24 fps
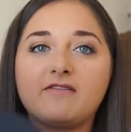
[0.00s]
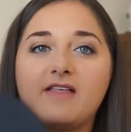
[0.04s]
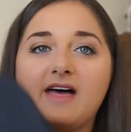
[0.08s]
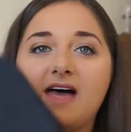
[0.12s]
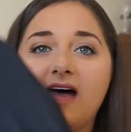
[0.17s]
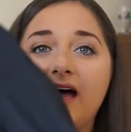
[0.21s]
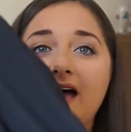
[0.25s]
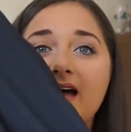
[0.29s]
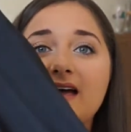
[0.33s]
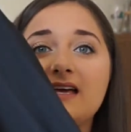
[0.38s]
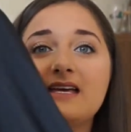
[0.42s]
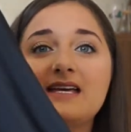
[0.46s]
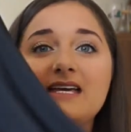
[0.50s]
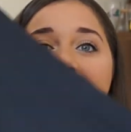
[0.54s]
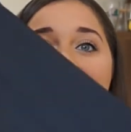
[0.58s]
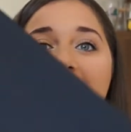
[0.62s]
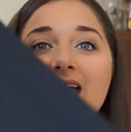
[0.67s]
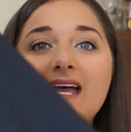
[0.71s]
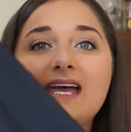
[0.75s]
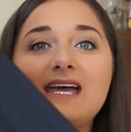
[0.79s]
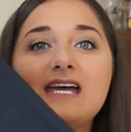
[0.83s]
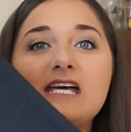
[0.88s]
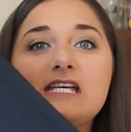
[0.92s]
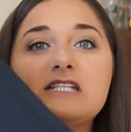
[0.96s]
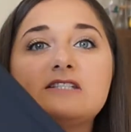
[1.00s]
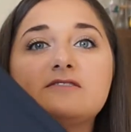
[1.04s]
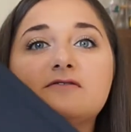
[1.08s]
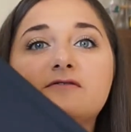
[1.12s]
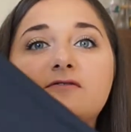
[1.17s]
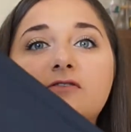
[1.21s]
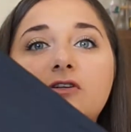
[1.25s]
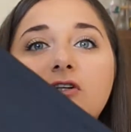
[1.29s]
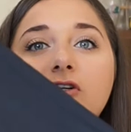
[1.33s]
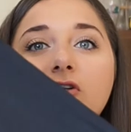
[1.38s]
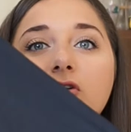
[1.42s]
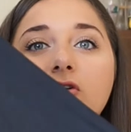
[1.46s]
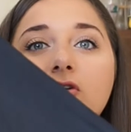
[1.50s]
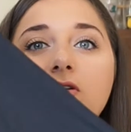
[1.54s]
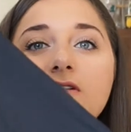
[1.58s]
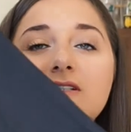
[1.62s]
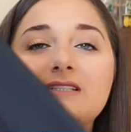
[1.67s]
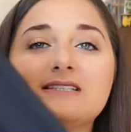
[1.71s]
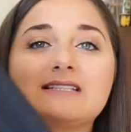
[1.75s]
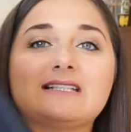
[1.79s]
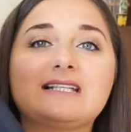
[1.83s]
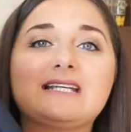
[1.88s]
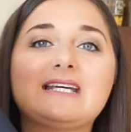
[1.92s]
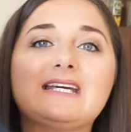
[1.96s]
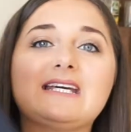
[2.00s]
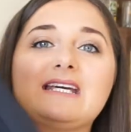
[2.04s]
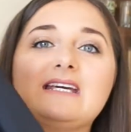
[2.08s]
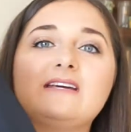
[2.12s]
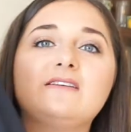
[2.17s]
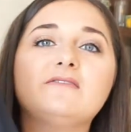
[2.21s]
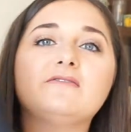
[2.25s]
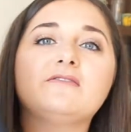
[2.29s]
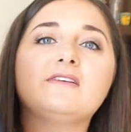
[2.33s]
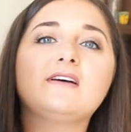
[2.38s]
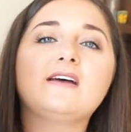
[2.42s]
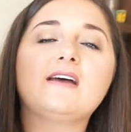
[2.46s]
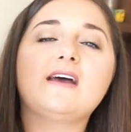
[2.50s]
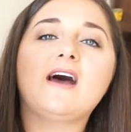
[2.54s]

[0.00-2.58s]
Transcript: there. It is full sleeve.